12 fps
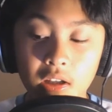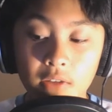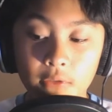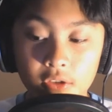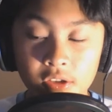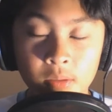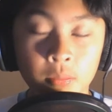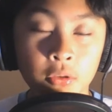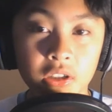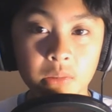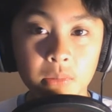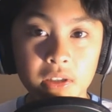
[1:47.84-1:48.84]
for
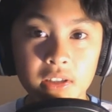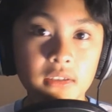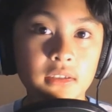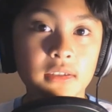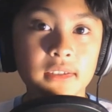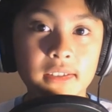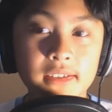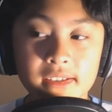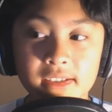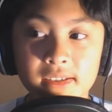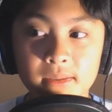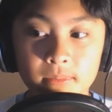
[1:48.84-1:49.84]
supporting me
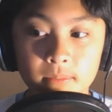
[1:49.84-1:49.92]
this